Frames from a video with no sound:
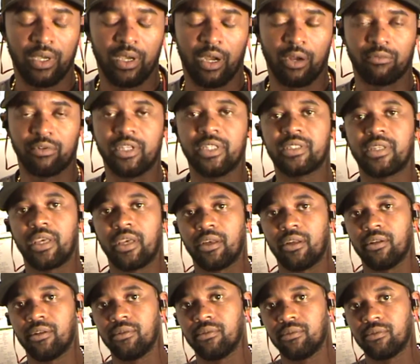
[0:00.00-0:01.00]
a
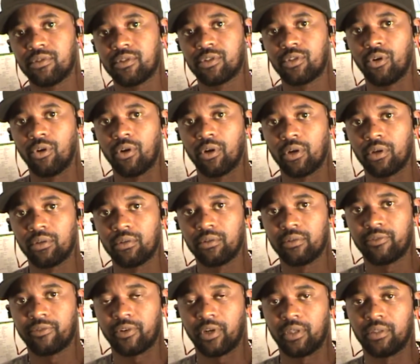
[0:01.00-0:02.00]
retail store
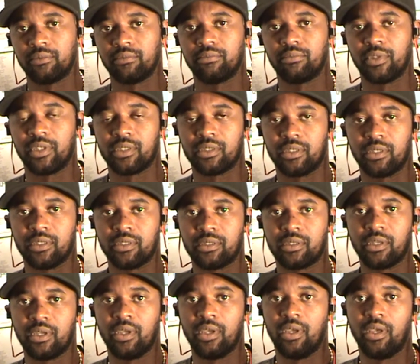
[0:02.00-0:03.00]
front business,